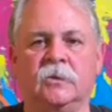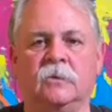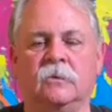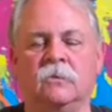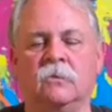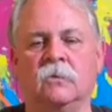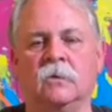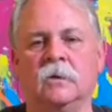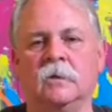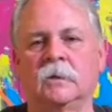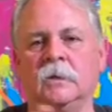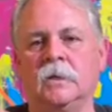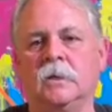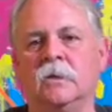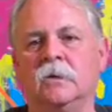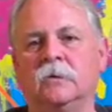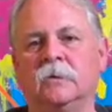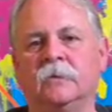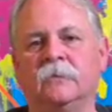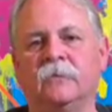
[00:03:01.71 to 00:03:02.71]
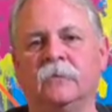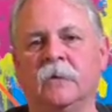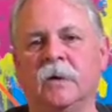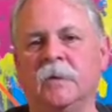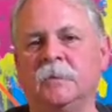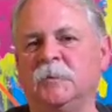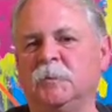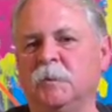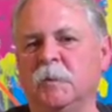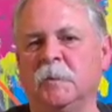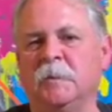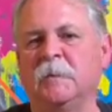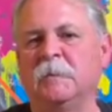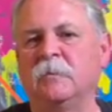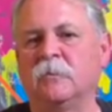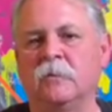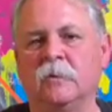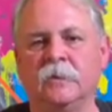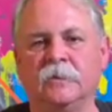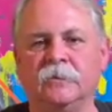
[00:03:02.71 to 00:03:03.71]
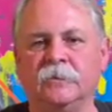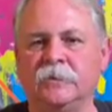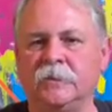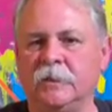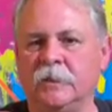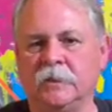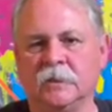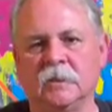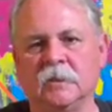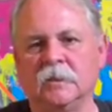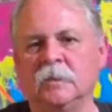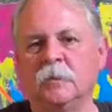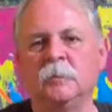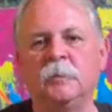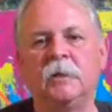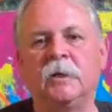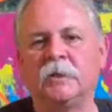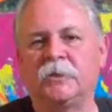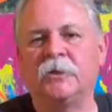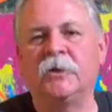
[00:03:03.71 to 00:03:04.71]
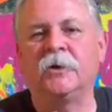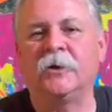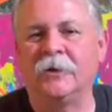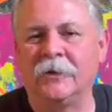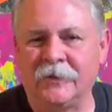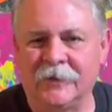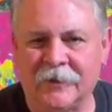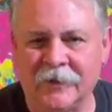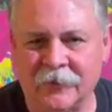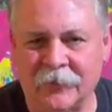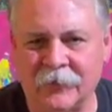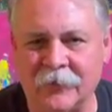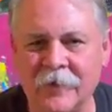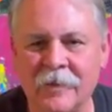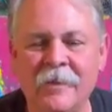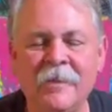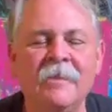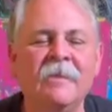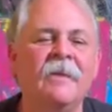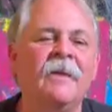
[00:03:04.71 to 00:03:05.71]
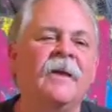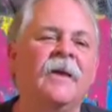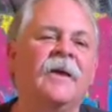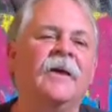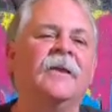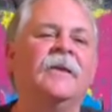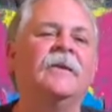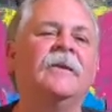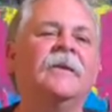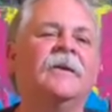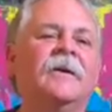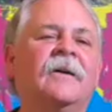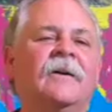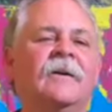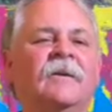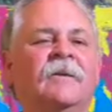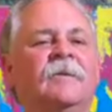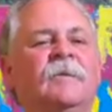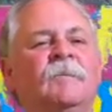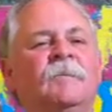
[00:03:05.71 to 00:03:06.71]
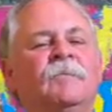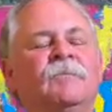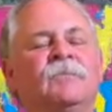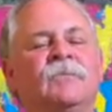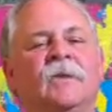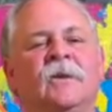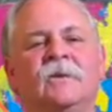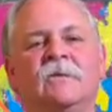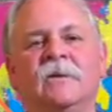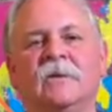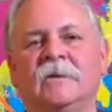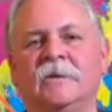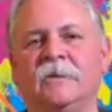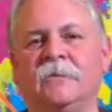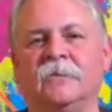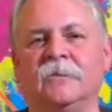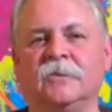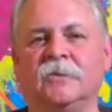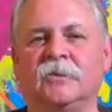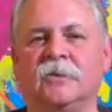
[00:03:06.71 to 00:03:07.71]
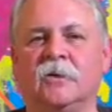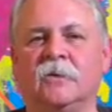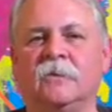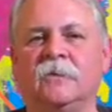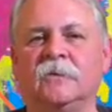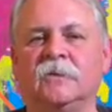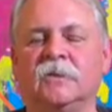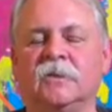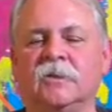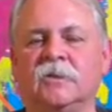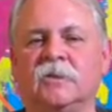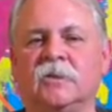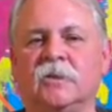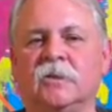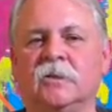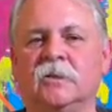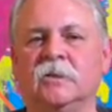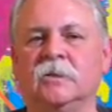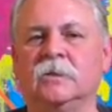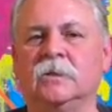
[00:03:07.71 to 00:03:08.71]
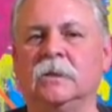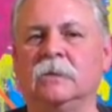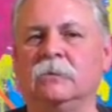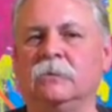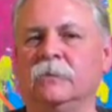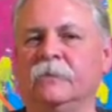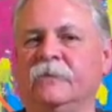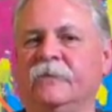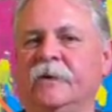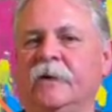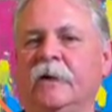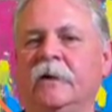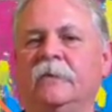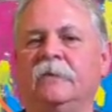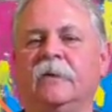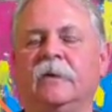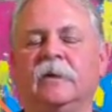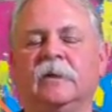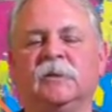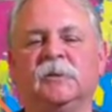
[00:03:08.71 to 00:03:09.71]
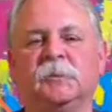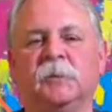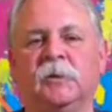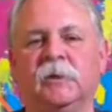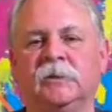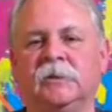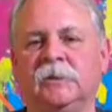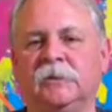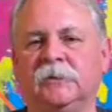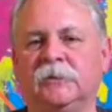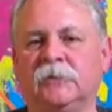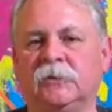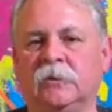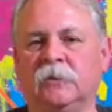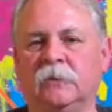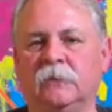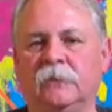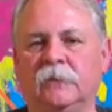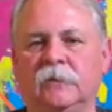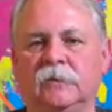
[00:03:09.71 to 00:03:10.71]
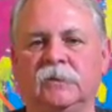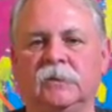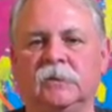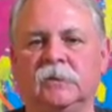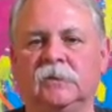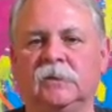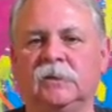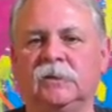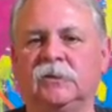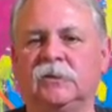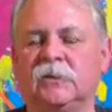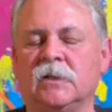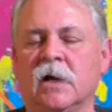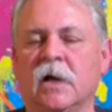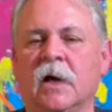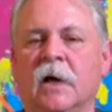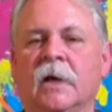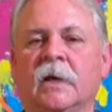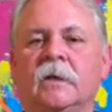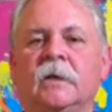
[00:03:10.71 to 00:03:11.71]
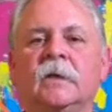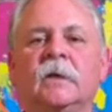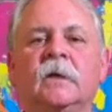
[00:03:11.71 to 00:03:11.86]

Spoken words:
Or no, the frame's maybe more interesting than the picture, And then you've got different surfaces too. They're very, very expressive surface, and these tight